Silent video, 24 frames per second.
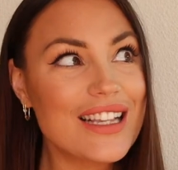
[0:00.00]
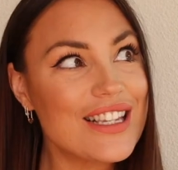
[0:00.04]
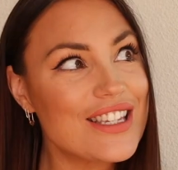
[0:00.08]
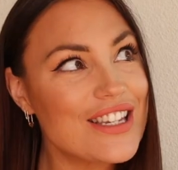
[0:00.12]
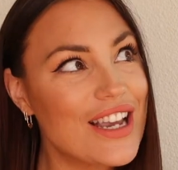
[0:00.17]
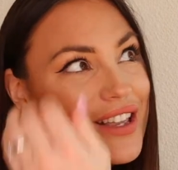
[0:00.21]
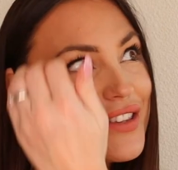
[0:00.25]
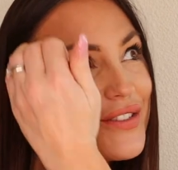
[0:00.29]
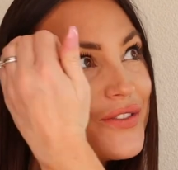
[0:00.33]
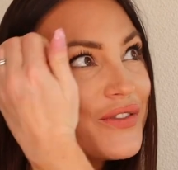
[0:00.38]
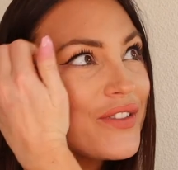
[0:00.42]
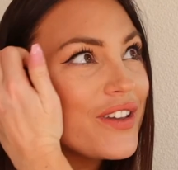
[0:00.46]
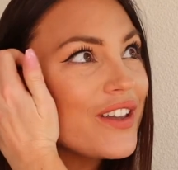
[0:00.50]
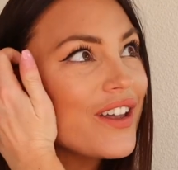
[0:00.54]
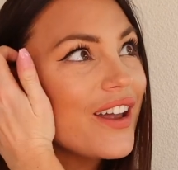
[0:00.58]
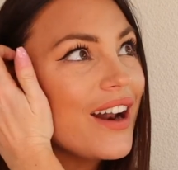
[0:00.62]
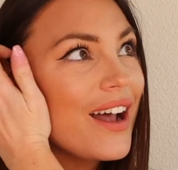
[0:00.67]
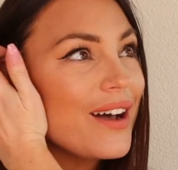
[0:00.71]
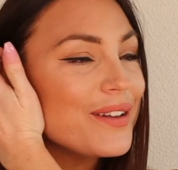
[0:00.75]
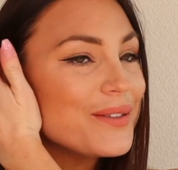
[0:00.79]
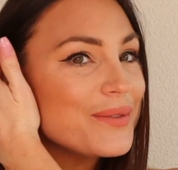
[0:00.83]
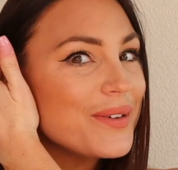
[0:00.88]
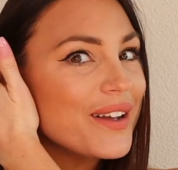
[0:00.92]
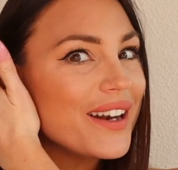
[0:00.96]
Try to figure
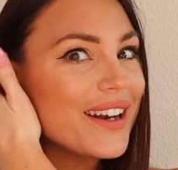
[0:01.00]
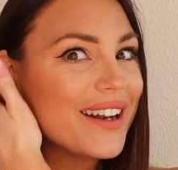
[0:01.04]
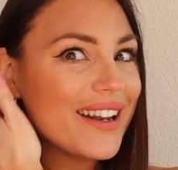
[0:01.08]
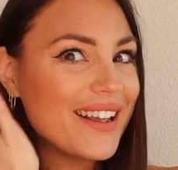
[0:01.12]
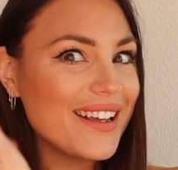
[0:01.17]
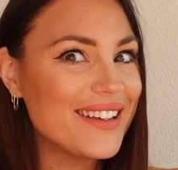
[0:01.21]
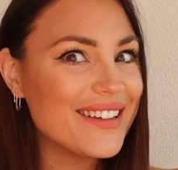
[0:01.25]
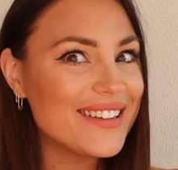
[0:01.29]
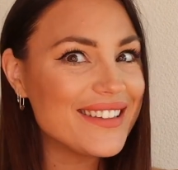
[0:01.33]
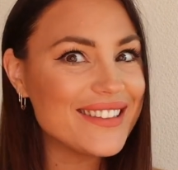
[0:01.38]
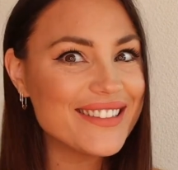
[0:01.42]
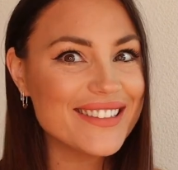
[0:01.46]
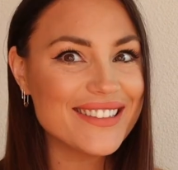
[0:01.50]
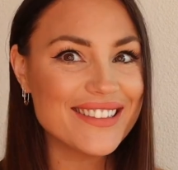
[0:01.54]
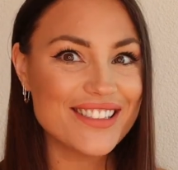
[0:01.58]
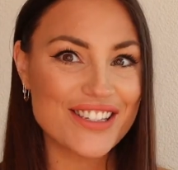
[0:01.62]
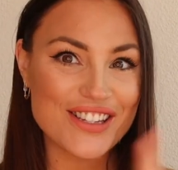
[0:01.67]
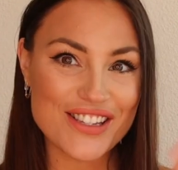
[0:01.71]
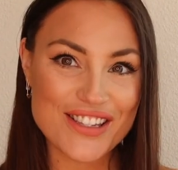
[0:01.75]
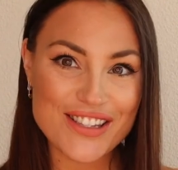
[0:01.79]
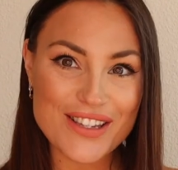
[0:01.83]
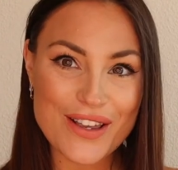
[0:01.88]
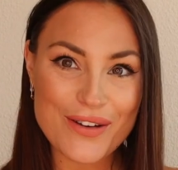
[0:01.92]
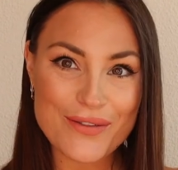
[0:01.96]
out what it is.
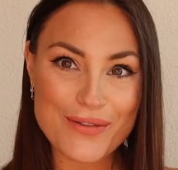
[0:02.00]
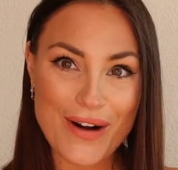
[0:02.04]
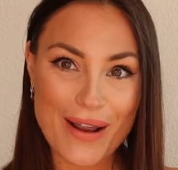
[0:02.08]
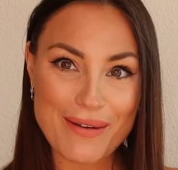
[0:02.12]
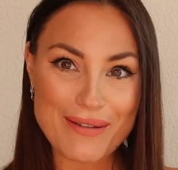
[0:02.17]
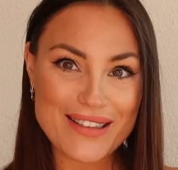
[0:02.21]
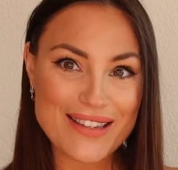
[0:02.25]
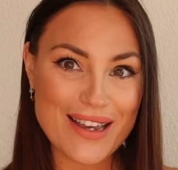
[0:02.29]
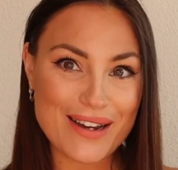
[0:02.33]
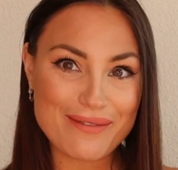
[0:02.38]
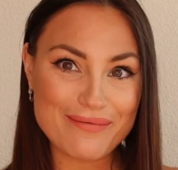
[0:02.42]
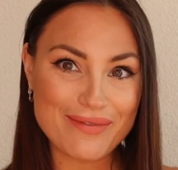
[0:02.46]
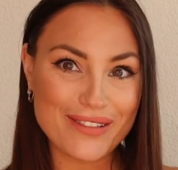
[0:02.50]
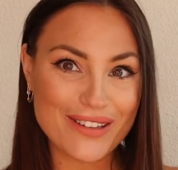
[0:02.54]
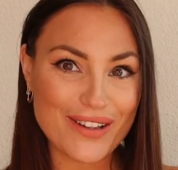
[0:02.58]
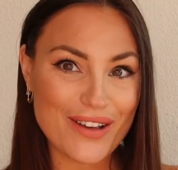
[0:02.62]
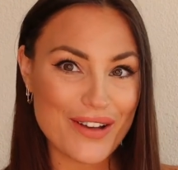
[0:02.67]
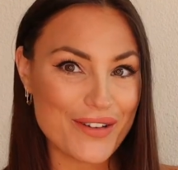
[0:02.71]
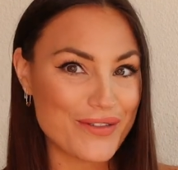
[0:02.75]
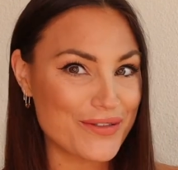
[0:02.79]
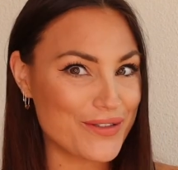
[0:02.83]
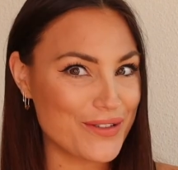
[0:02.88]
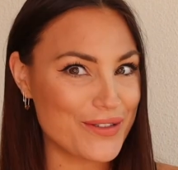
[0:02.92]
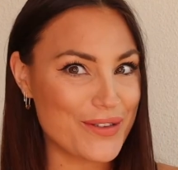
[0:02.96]
Just write it down below
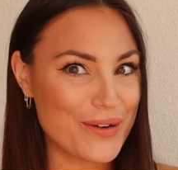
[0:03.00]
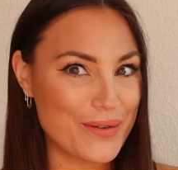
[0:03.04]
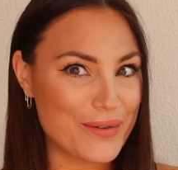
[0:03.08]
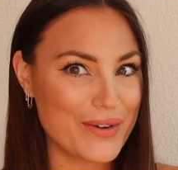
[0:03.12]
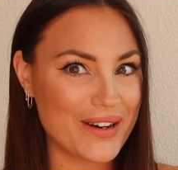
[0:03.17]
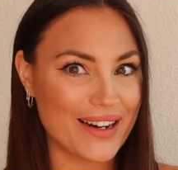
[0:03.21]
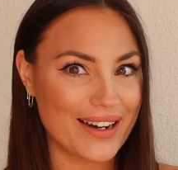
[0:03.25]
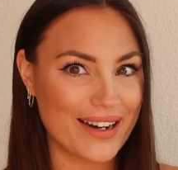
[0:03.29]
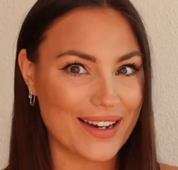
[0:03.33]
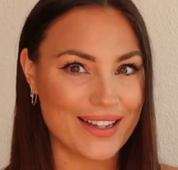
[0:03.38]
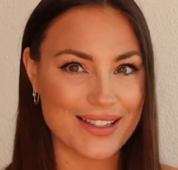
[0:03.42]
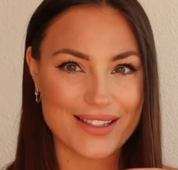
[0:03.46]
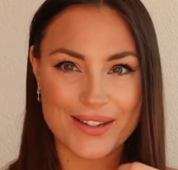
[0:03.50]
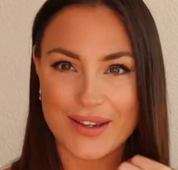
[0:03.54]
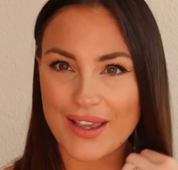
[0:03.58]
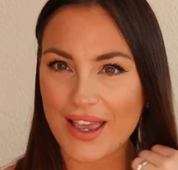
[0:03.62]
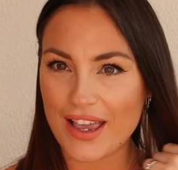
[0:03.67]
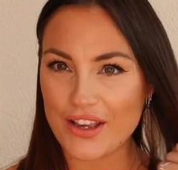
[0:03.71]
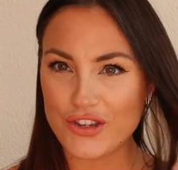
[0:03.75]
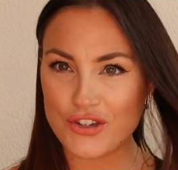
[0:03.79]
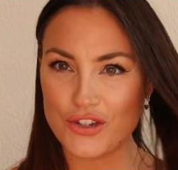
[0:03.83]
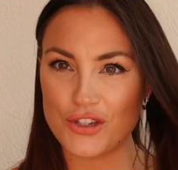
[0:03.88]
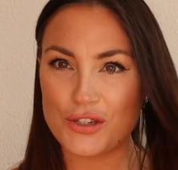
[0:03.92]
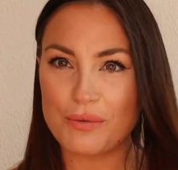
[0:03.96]
if you know what it is,
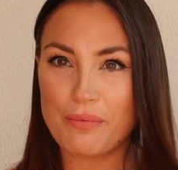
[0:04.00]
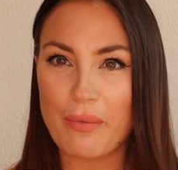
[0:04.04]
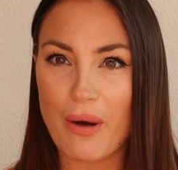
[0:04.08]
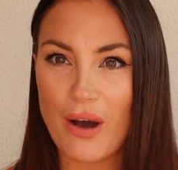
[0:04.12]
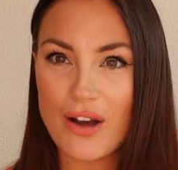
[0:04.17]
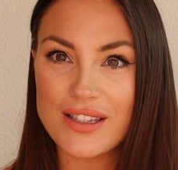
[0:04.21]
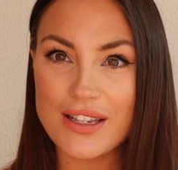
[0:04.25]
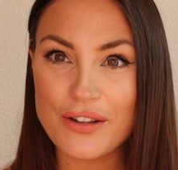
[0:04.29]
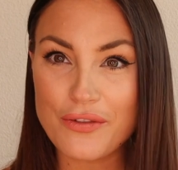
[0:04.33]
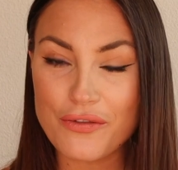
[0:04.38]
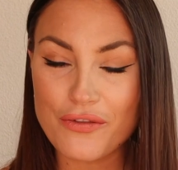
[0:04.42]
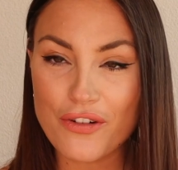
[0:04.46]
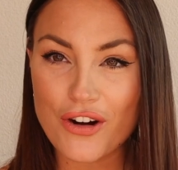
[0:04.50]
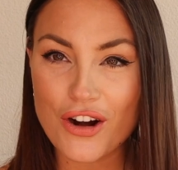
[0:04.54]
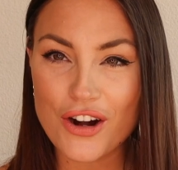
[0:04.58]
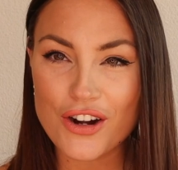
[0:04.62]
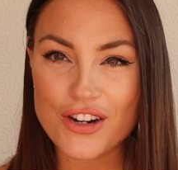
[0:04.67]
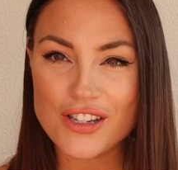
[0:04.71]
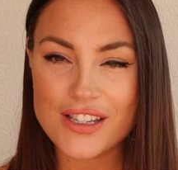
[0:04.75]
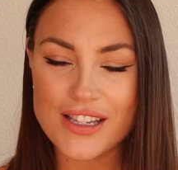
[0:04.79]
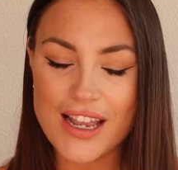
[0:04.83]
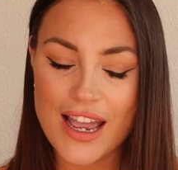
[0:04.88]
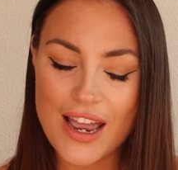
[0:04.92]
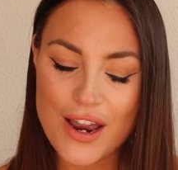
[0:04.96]
okay? Just pause it
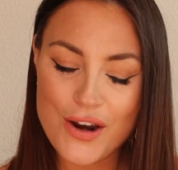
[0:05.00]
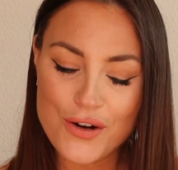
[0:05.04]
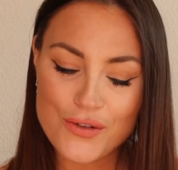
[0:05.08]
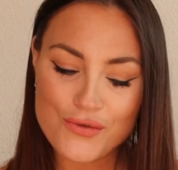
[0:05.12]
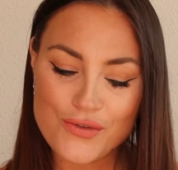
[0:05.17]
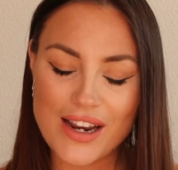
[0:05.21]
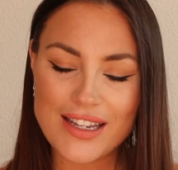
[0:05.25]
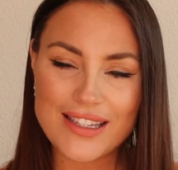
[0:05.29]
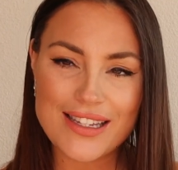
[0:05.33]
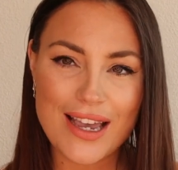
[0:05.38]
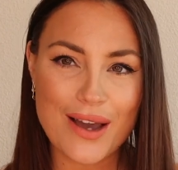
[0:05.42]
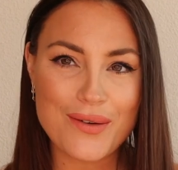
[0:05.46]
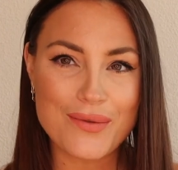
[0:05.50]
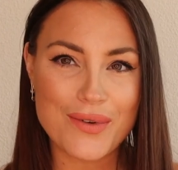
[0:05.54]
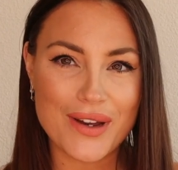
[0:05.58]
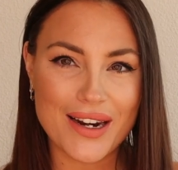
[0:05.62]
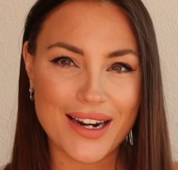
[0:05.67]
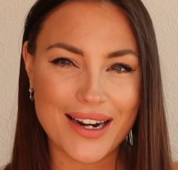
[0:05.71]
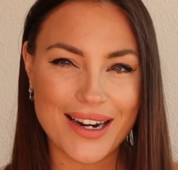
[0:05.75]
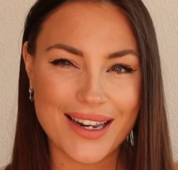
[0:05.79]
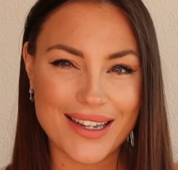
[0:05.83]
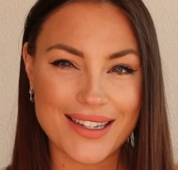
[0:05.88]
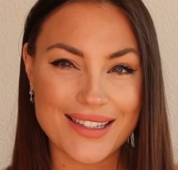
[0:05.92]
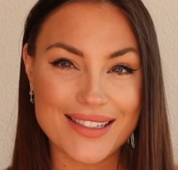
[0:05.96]
first, write down what
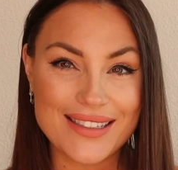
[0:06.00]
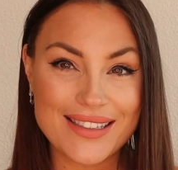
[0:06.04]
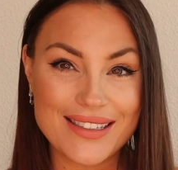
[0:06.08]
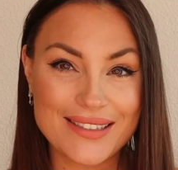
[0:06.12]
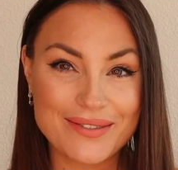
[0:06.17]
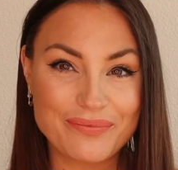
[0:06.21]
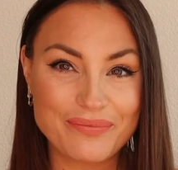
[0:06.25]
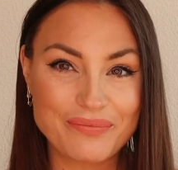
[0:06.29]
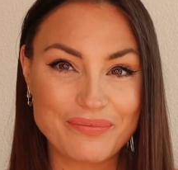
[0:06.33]
it is.